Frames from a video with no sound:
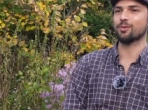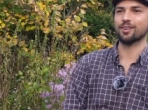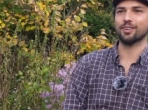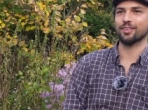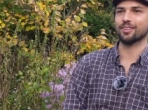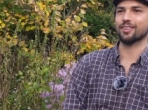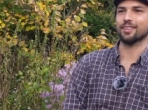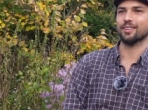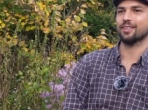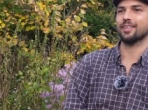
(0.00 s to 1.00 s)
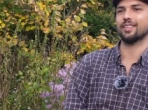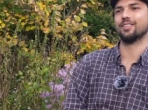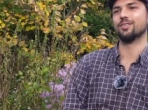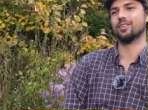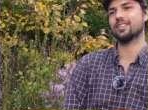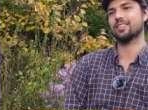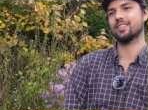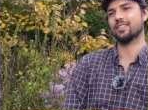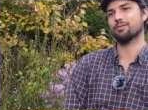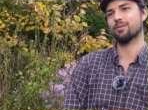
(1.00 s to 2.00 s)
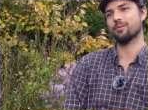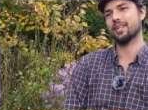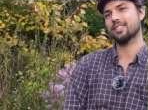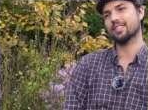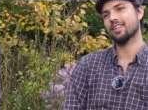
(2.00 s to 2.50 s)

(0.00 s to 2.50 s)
one another and doing it in different ways.